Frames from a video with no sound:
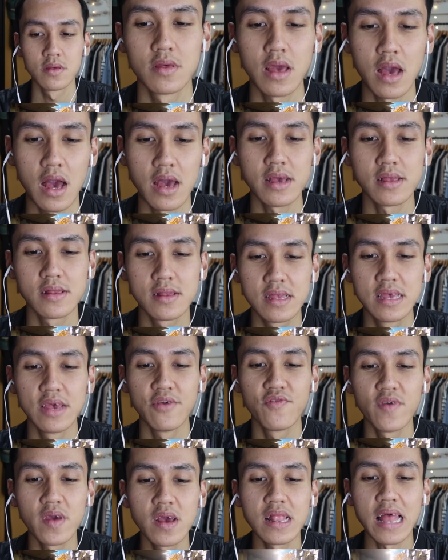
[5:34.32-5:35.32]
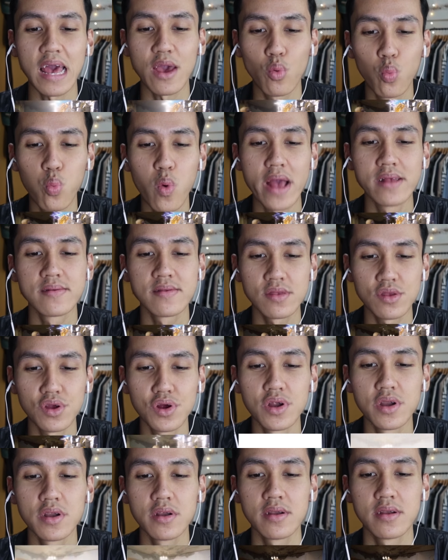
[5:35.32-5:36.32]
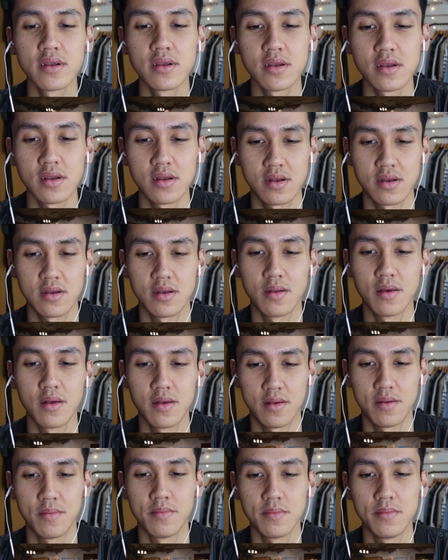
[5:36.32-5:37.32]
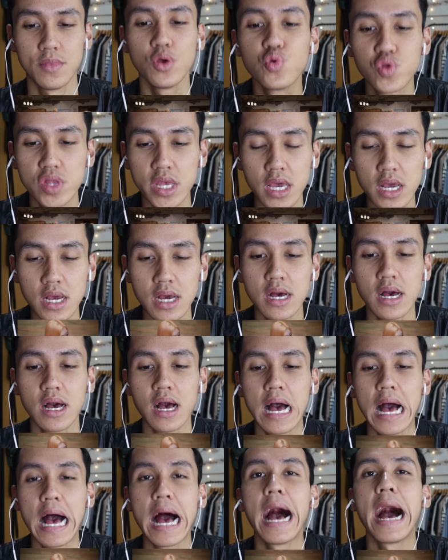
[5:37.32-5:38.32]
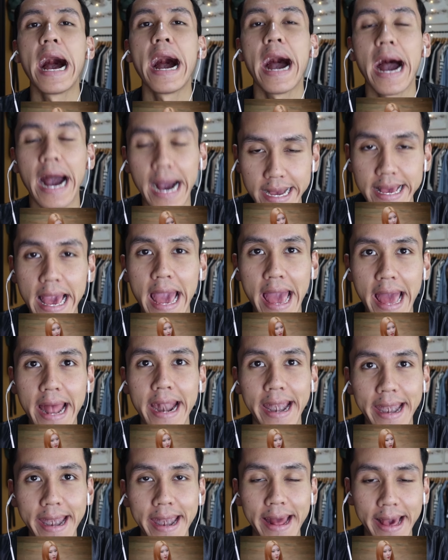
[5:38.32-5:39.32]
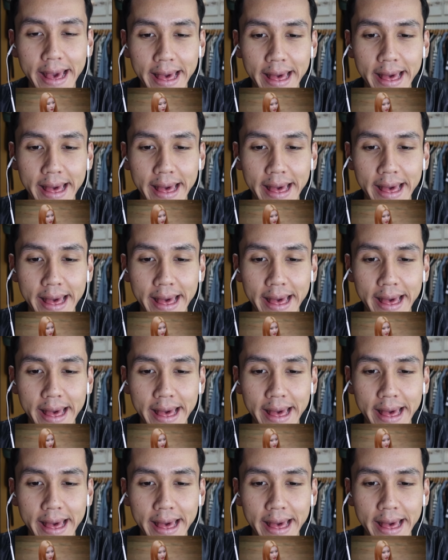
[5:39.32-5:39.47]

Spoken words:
Yeah, it's giving like Western music again.